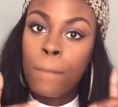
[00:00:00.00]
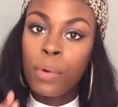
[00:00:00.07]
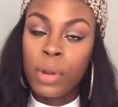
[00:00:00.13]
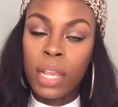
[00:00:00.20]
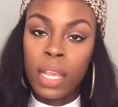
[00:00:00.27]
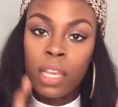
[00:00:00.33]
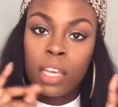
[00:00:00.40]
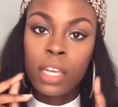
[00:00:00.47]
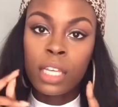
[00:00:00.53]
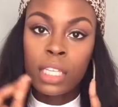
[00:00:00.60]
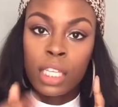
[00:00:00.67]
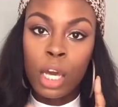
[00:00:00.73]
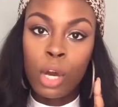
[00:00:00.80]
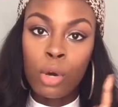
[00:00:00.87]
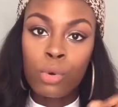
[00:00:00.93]
bring
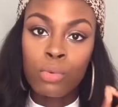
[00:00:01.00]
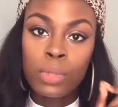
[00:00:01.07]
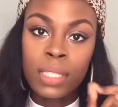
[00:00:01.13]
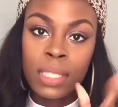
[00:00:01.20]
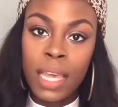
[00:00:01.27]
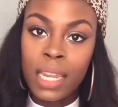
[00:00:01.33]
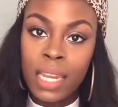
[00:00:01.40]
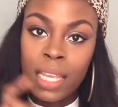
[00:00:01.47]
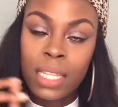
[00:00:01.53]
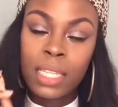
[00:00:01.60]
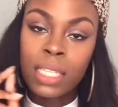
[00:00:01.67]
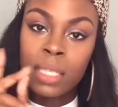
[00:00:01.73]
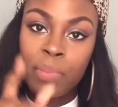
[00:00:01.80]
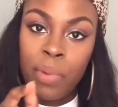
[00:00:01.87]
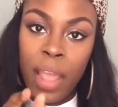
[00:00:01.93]
your setting
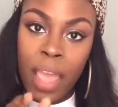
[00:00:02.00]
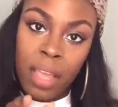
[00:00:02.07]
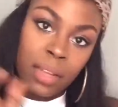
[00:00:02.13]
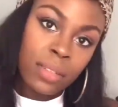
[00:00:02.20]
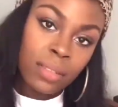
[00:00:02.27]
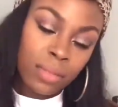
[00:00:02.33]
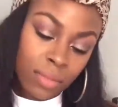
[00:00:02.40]
spray.